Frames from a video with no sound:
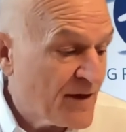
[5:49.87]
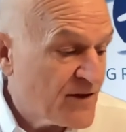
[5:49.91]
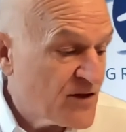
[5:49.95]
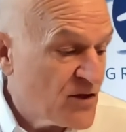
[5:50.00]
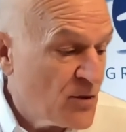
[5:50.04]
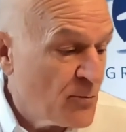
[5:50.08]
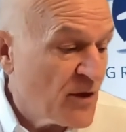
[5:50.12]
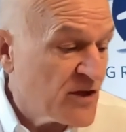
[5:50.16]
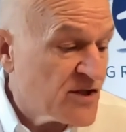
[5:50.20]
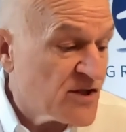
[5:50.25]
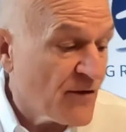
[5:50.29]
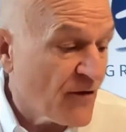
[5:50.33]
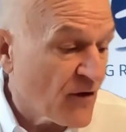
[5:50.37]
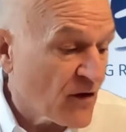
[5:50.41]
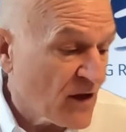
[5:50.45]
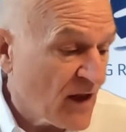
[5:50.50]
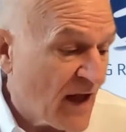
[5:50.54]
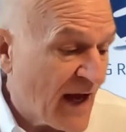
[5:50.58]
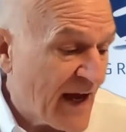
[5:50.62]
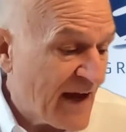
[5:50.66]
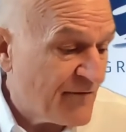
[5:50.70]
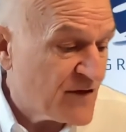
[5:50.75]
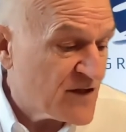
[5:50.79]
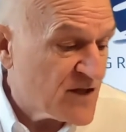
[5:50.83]
Too much of our
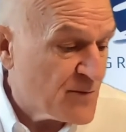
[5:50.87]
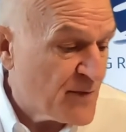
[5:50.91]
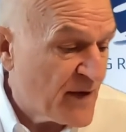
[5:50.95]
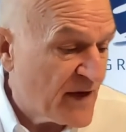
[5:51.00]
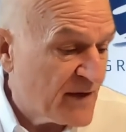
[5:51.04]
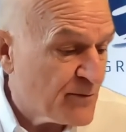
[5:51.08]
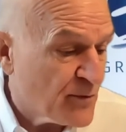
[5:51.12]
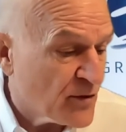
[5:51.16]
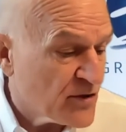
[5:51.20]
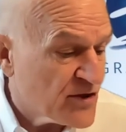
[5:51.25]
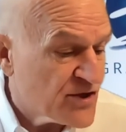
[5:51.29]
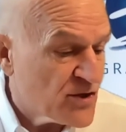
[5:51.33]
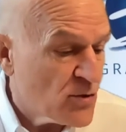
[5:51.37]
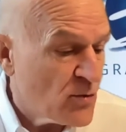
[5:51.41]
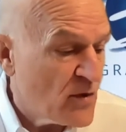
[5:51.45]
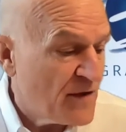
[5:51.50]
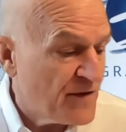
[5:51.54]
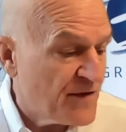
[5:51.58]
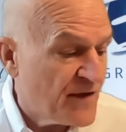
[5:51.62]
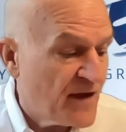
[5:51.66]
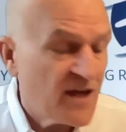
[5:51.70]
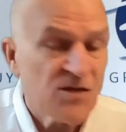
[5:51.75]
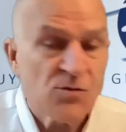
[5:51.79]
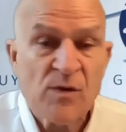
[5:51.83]
life is spent pursuing
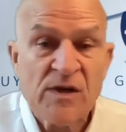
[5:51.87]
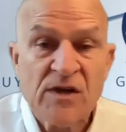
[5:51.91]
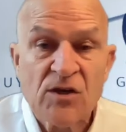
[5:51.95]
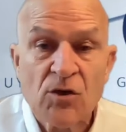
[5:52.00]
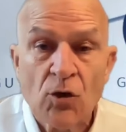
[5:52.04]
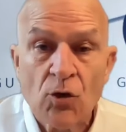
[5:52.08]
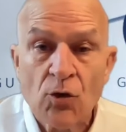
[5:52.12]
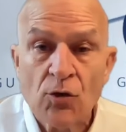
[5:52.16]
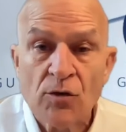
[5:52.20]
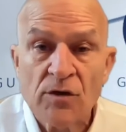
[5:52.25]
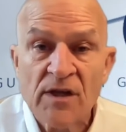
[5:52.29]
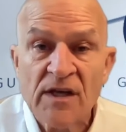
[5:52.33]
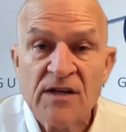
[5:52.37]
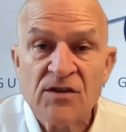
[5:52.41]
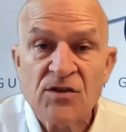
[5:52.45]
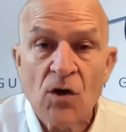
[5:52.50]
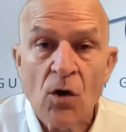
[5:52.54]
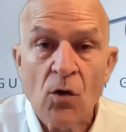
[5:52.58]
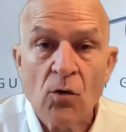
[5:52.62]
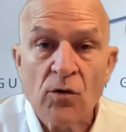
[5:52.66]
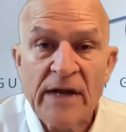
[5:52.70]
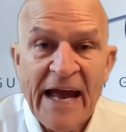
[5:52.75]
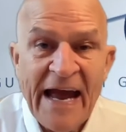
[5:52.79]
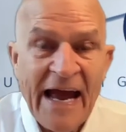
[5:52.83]
things we currently
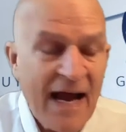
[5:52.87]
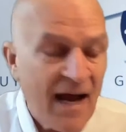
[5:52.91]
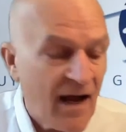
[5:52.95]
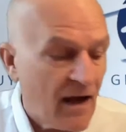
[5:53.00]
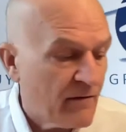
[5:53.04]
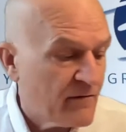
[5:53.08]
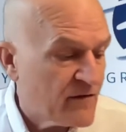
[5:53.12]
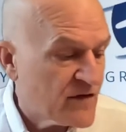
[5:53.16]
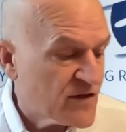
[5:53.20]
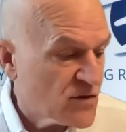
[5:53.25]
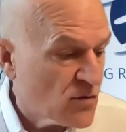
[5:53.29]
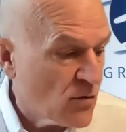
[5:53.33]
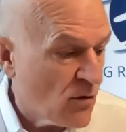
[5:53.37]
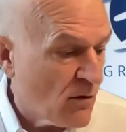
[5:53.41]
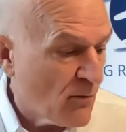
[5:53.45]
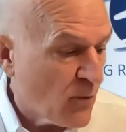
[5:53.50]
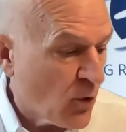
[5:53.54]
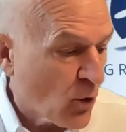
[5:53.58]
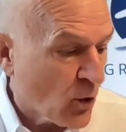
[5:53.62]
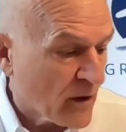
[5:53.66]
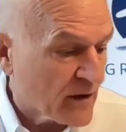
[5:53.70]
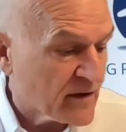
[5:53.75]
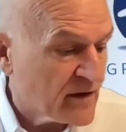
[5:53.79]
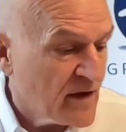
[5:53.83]
don't have. So
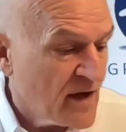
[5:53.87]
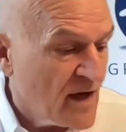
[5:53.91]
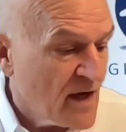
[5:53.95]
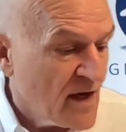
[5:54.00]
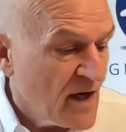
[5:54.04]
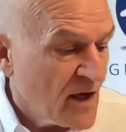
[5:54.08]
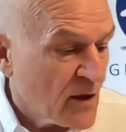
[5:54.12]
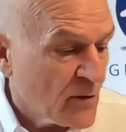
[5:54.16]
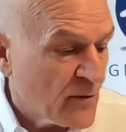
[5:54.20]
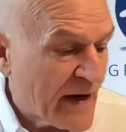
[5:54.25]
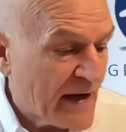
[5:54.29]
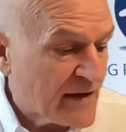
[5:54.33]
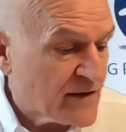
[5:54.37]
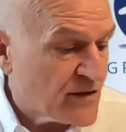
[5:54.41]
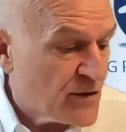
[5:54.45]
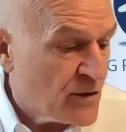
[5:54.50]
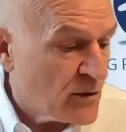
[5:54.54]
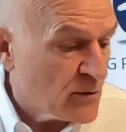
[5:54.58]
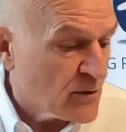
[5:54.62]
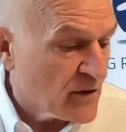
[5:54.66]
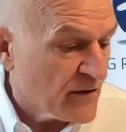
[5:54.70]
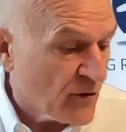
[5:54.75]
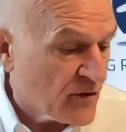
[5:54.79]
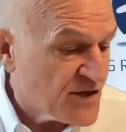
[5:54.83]
important.
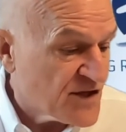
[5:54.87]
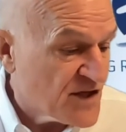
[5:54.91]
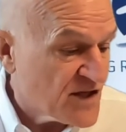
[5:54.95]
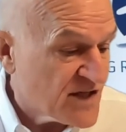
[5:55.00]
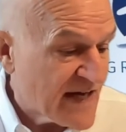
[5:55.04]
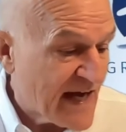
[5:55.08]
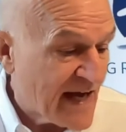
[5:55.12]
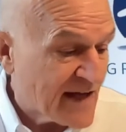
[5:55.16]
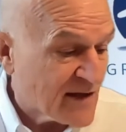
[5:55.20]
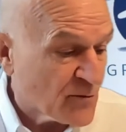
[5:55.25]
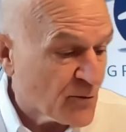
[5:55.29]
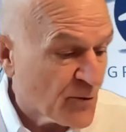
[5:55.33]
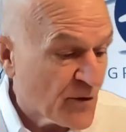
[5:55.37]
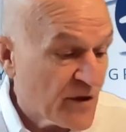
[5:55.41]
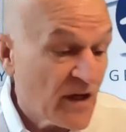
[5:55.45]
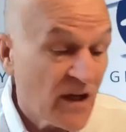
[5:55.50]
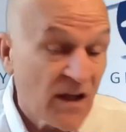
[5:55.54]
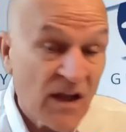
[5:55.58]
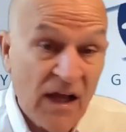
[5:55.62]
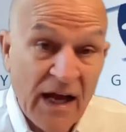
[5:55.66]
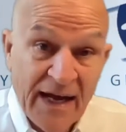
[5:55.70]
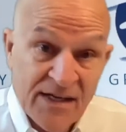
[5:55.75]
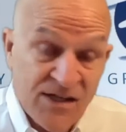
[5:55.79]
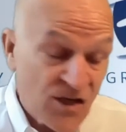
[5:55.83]
Gratitude reverses that and
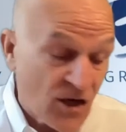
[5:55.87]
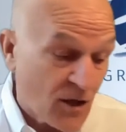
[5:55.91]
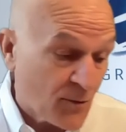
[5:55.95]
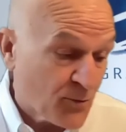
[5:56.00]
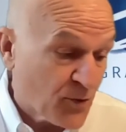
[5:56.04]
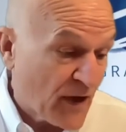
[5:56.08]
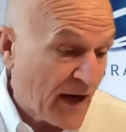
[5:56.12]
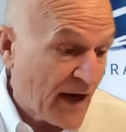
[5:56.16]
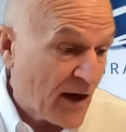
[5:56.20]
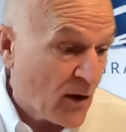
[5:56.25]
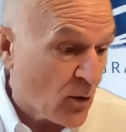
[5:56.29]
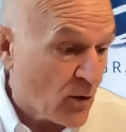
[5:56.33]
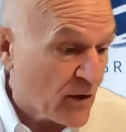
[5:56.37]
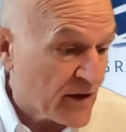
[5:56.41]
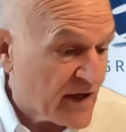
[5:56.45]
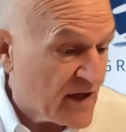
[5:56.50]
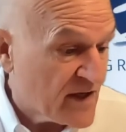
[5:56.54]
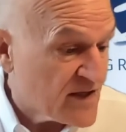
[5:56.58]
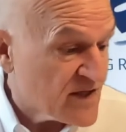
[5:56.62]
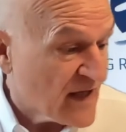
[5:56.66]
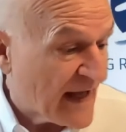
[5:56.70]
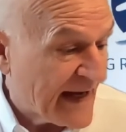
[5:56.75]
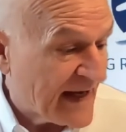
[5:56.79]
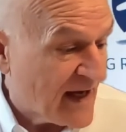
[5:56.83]
realigns our
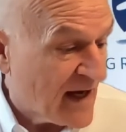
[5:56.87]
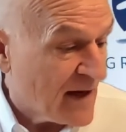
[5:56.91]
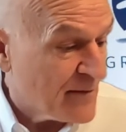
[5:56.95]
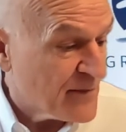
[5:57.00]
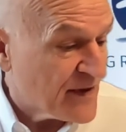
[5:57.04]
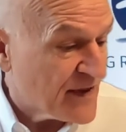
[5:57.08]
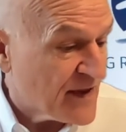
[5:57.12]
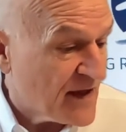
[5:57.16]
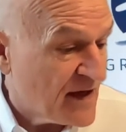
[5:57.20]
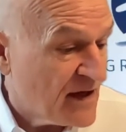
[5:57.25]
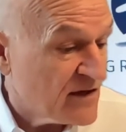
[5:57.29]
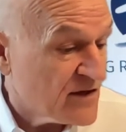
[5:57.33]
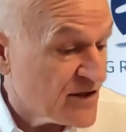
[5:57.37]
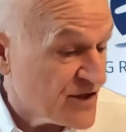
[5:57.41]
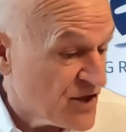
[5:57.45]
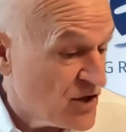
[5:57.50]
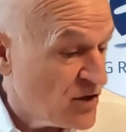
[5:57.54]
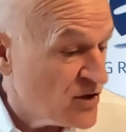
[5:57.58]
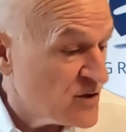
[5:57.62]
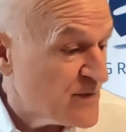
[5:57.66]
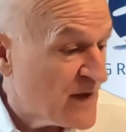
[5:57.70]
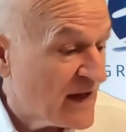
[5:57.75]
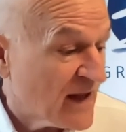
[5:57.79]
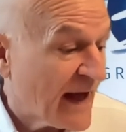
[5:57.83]
priorities like empathy,
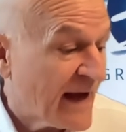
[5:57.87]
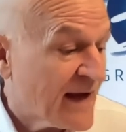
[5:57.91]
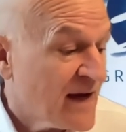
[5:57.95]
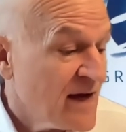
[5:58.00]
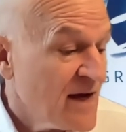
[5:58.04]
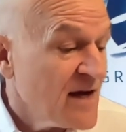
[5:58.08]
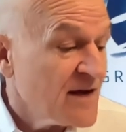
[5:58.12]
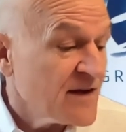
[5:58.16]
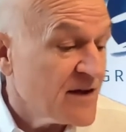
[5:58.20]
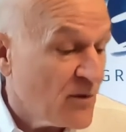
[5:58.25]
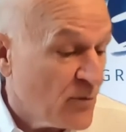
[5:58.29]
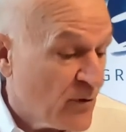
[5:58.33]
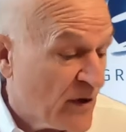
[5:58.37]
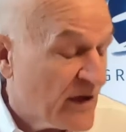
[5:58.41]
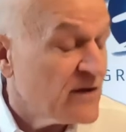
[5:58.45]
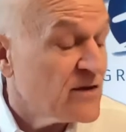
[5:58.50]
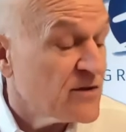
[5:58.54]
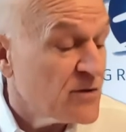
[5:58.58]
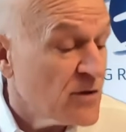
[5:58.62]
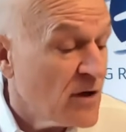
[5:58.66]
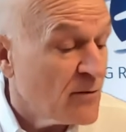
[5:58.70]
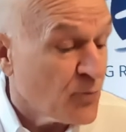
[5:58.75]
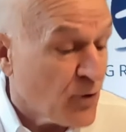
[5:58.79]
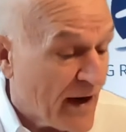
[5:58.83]
excuse me, like that we
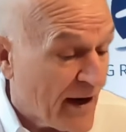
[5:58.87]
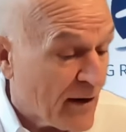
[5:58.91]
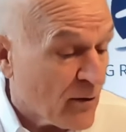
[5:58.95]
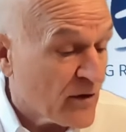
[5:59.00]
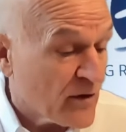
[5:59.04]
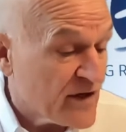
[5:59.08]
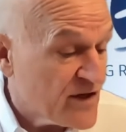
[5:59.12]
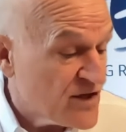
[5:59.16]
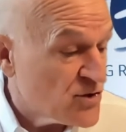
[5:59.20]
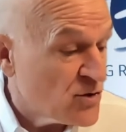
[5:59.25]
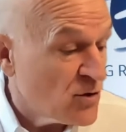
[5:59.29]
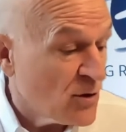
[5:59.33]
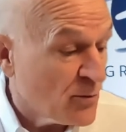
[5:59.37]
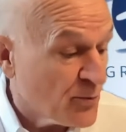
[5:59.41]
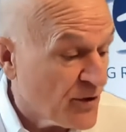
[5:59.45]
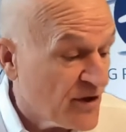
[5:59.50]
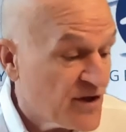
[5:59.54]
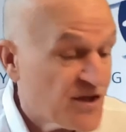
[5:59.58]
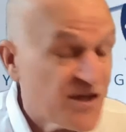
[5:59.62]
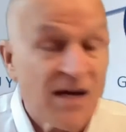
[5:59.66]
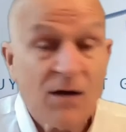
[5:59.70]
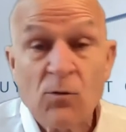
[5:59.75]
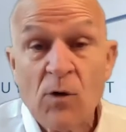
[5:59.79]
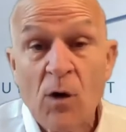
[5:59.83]
to priorities to
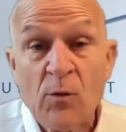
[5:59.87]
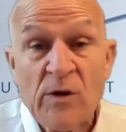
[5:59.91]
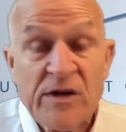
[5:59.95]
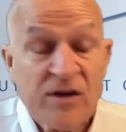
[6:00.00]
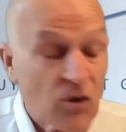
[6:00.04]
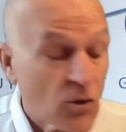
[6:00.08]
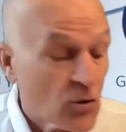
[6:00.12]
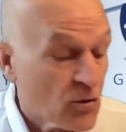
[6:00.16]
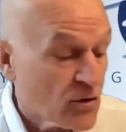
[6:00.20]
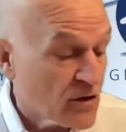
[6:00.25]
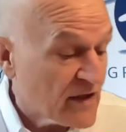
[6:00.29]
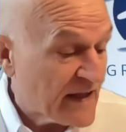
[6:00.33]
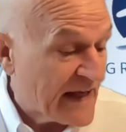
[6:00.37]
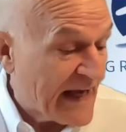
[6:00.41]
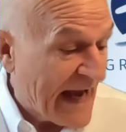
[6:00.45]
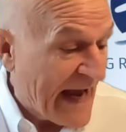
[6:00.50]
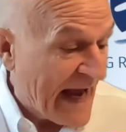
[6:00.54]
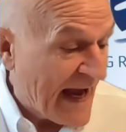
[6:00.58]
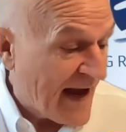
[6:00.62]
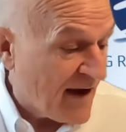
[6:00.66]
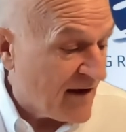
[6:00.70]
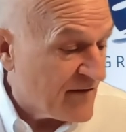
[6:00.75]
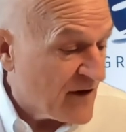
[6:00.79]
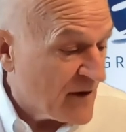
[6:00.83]
appreciate what we currently
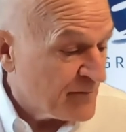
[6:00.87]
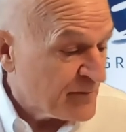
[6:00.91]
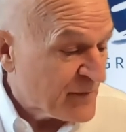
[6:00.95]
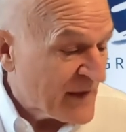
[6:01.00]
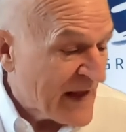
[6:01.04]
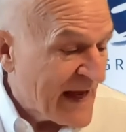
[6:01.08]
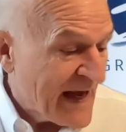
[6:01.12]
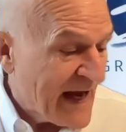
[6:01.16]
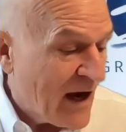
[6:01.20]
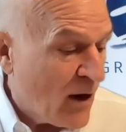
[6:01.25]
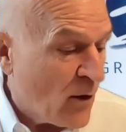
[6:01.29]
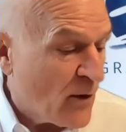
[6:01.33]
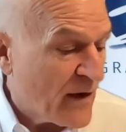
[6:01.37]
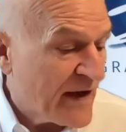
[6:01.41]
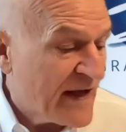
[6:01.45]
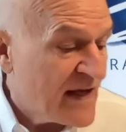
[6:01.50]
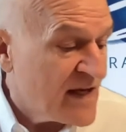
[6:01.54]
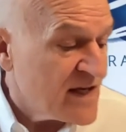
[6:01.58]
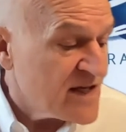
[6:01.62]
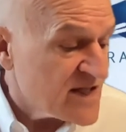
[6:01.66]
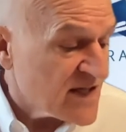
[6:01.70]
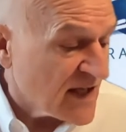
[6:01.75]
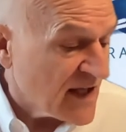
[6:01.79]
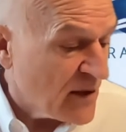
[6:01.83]
have. How
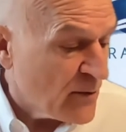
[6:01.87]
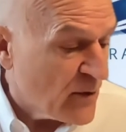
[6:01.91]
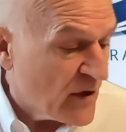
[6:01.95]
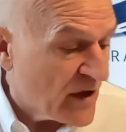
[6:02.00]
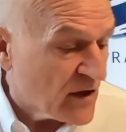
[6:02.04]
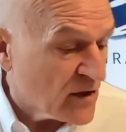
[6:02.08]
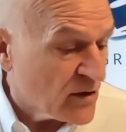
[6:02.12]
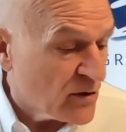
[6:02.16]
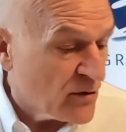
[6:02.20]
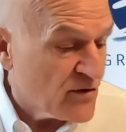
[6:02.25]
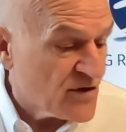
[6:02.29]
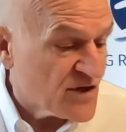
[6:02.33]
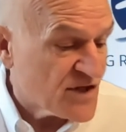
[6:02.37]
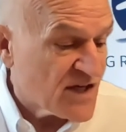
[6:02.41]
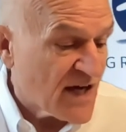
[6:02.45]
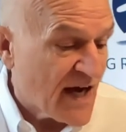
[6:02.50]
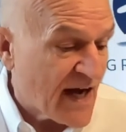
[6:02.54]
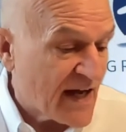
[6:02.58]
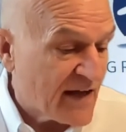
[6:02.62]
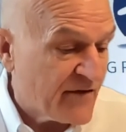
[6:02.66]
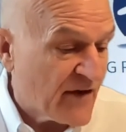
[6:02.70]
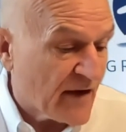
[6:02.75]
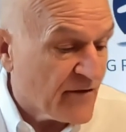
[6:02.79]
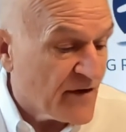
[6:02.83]
easily we can lose
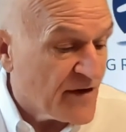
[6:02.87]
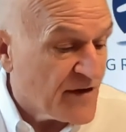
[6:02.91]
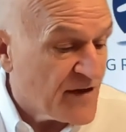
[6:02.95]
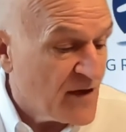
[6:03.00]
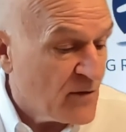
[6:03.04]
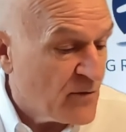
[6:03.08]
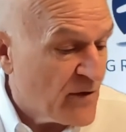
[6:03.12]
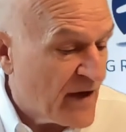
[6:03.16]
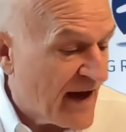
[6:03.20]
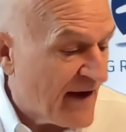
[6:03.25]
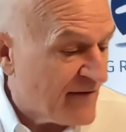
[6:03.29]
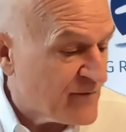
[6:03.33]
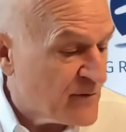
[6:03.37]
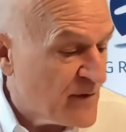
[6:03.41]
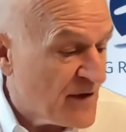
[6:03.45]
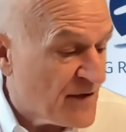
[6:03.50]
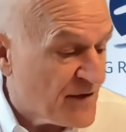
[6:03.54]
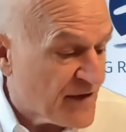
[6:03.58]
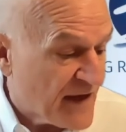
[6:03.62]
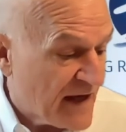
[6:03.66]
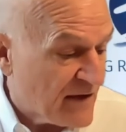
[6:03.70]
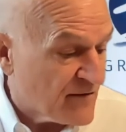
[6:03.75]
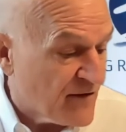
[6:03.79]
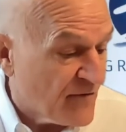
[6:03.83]
sight of everything we have to be
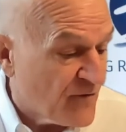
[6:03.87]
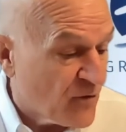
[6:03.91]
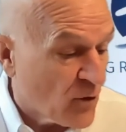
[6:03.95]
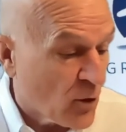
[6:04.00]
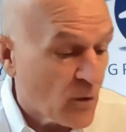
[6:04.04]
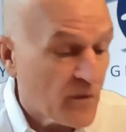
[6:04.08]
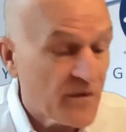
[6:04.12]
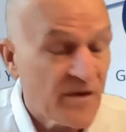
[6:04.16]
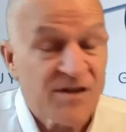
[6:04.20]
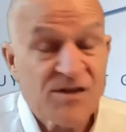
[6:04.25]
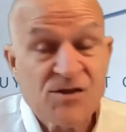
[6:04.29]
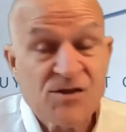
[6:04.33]
thankful for when the